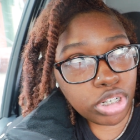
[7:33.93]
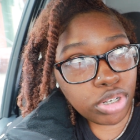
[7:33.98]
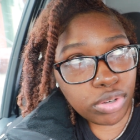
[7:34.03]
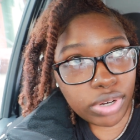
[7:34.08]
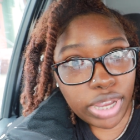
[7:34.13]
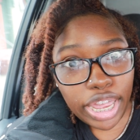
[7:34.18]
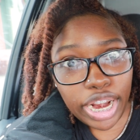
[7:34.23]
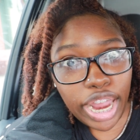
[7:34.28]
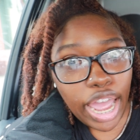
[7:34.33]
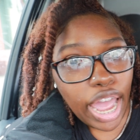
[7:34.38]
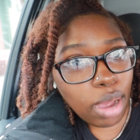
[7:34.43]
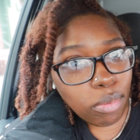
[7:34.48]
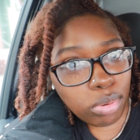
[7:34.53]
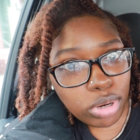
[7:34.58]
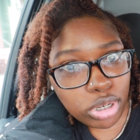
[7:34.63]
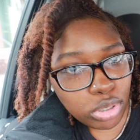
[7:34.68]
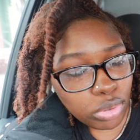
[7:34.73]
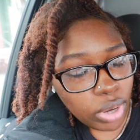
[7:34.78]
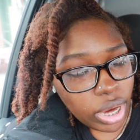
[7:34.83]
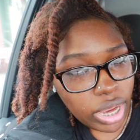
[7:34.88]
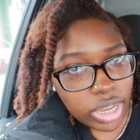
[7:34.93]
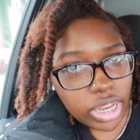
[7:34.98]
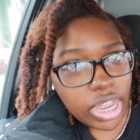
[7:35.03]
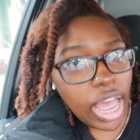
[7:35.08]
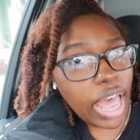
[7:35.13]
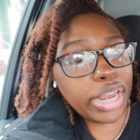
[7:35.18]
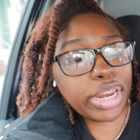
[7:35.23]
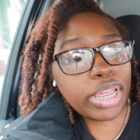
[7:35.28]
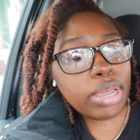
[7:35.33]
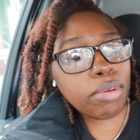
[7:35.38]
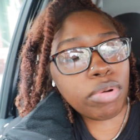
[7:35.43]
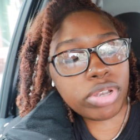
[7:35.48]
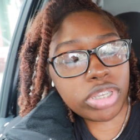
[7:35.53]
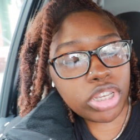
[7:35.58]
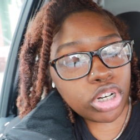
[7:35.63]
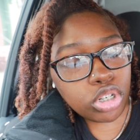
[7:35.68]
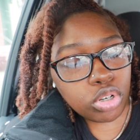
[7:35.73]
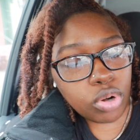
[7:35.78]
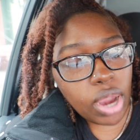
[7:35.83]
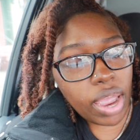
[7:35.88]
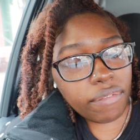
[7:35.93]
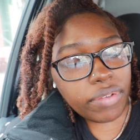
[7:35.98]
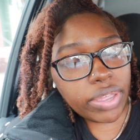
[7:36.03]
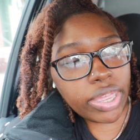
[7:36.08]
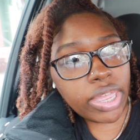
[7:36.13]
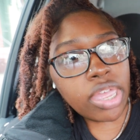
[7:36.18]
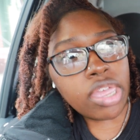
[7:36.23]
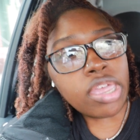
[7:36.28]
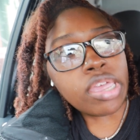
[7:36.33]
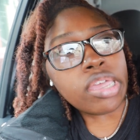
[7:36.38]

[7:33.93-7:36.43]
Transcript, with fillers: She only got an hour to drive. I did most of the driving.